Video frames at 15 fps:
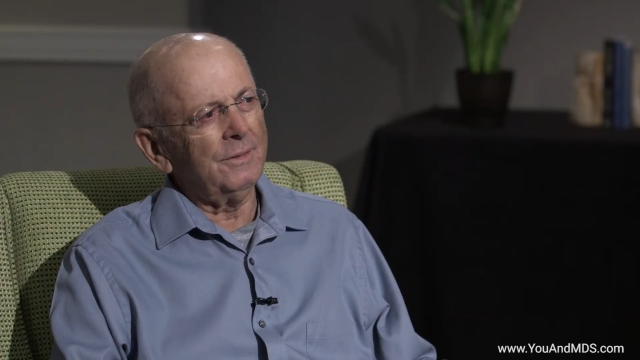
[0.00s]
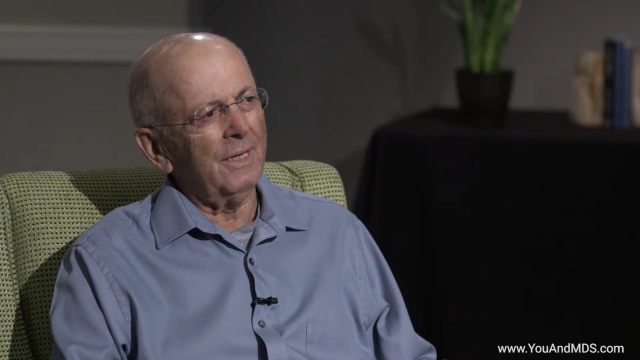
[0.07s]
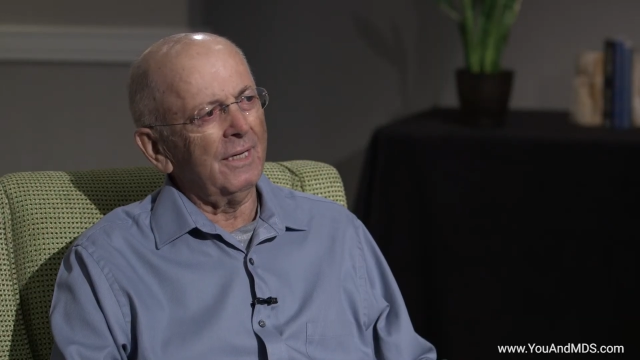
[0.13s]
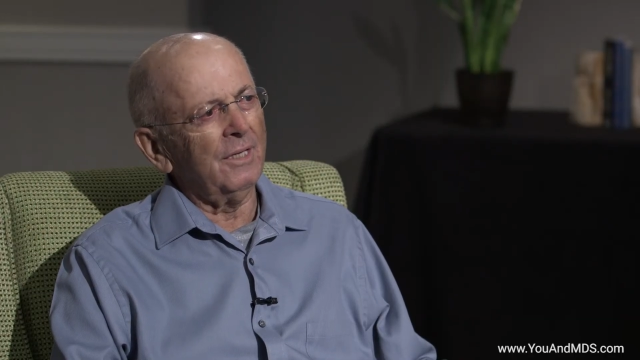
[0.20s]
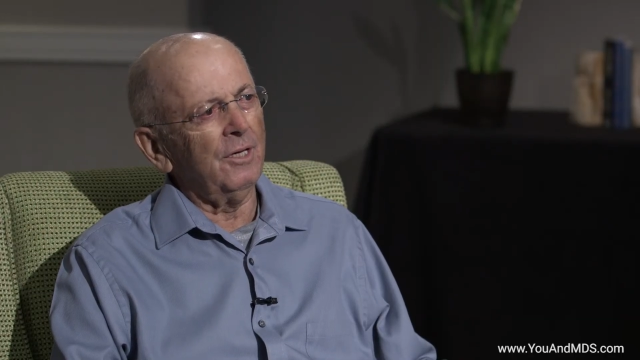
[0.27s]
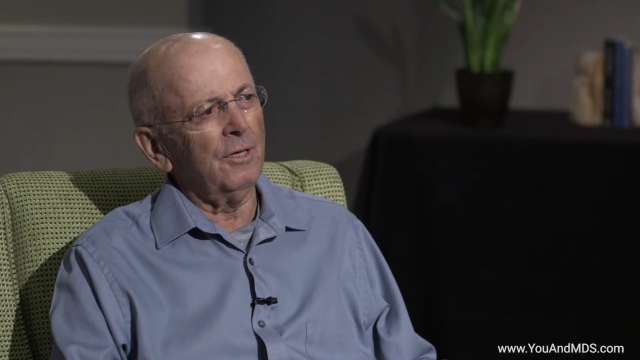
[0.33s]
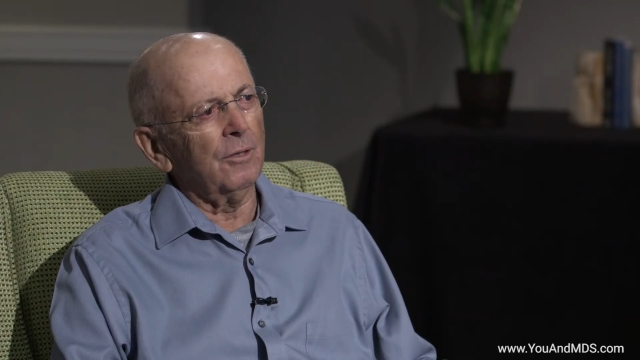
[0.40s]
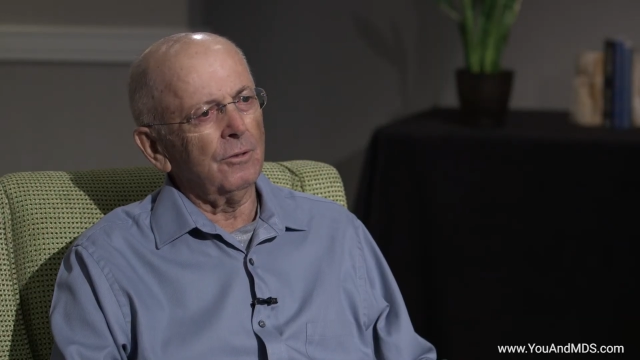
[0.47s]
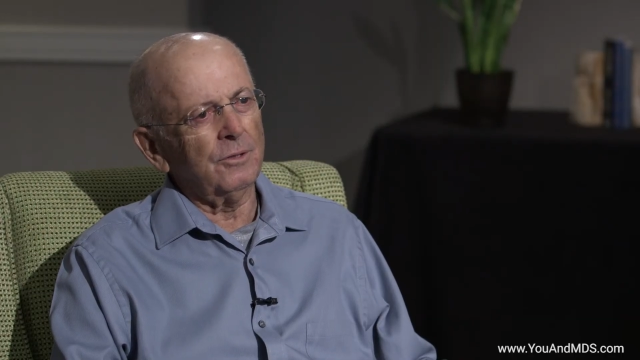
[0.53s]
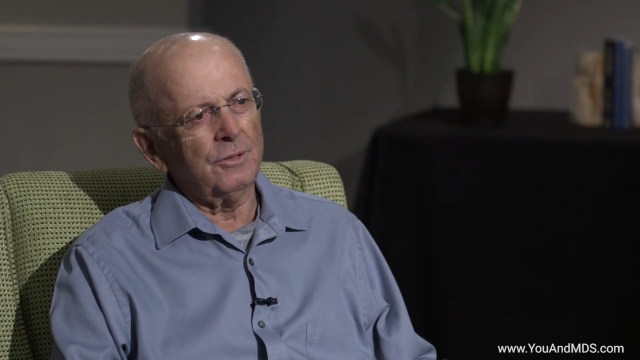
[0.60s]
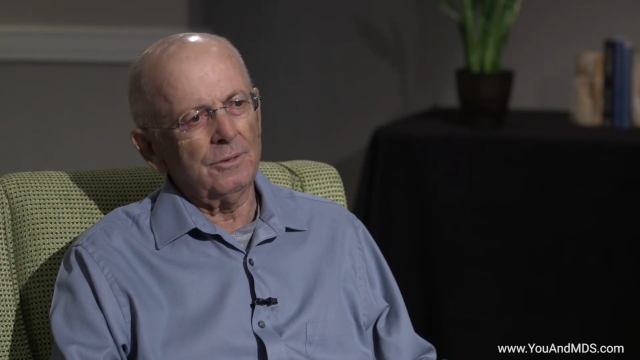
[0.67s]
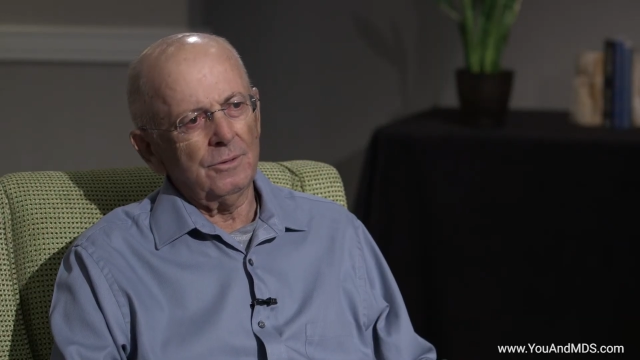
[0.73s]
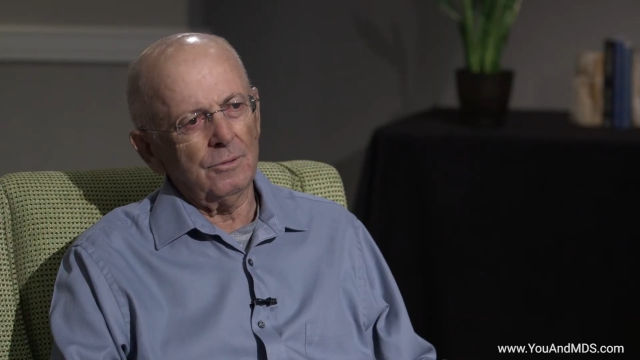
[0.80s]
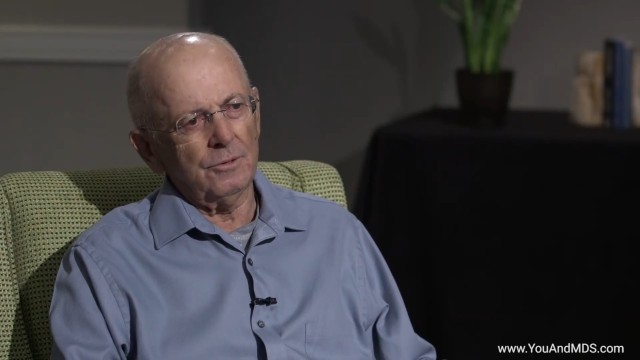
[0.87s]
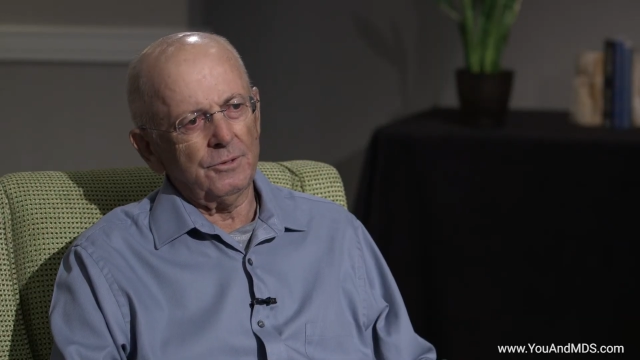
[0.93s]
10 years
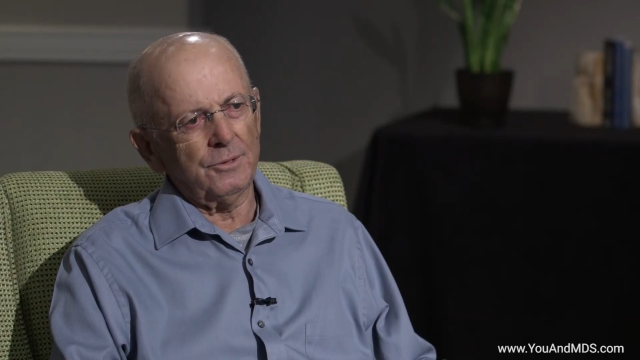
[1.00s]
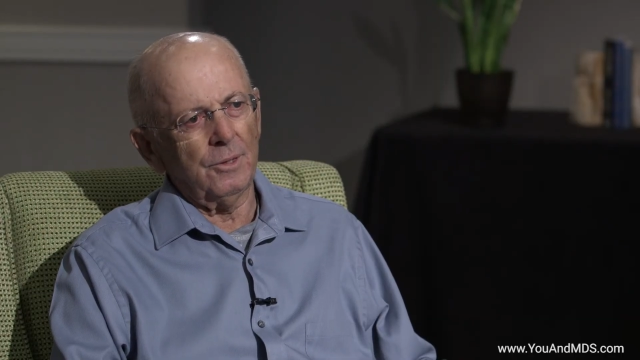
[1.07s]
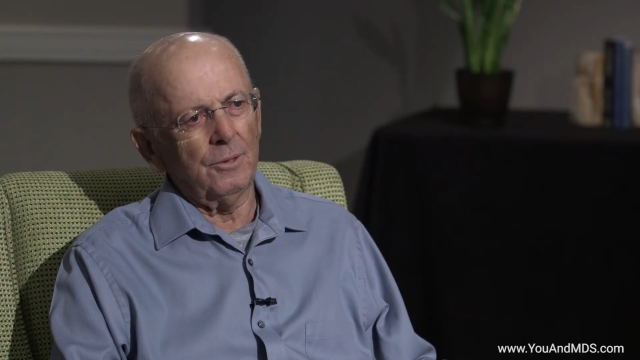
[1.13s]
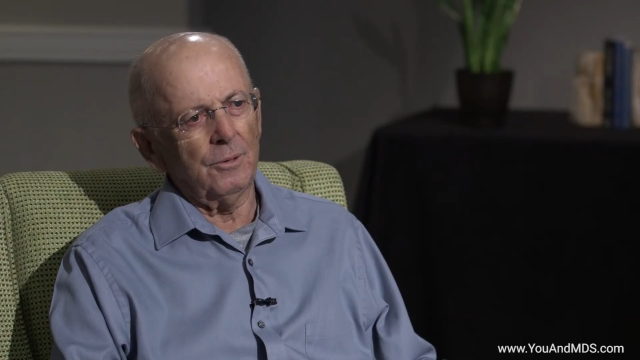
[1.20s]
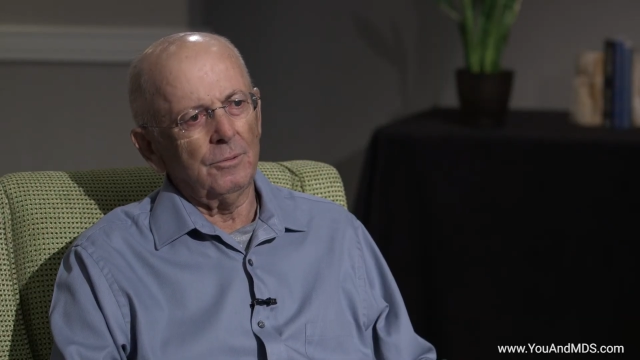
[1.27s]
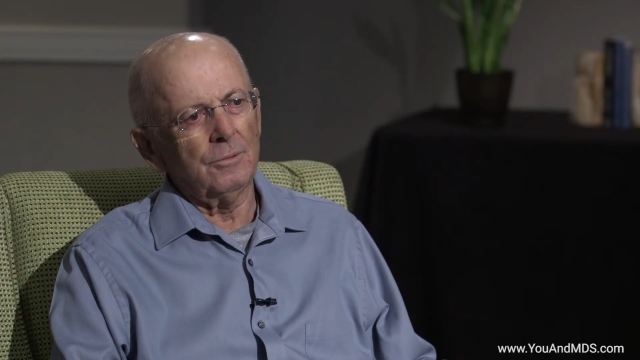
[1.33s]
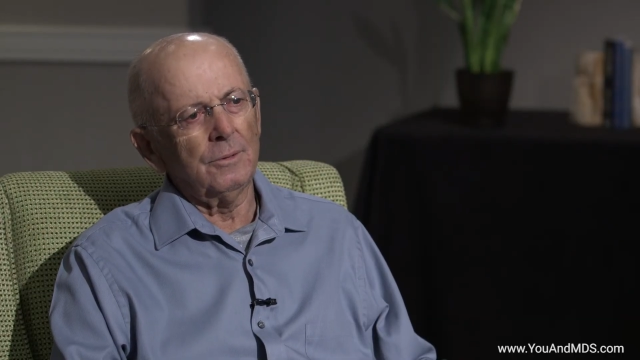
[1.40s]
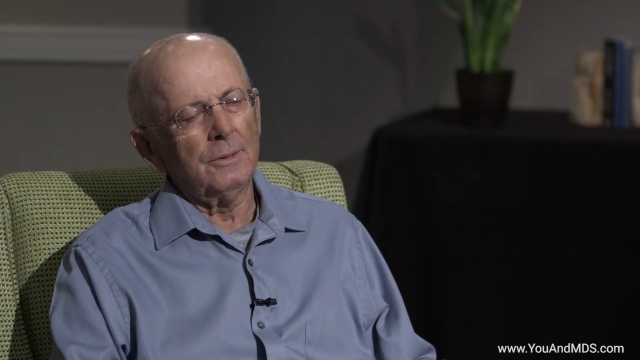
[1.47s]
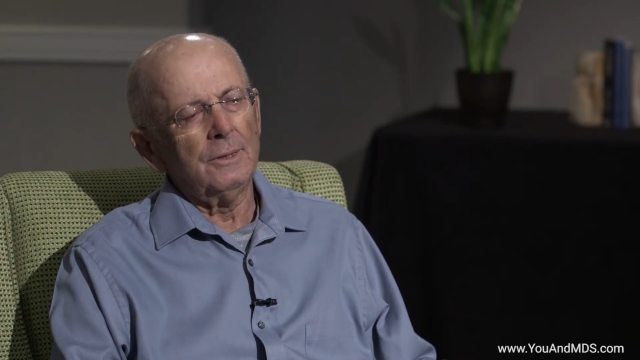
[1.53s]
or so.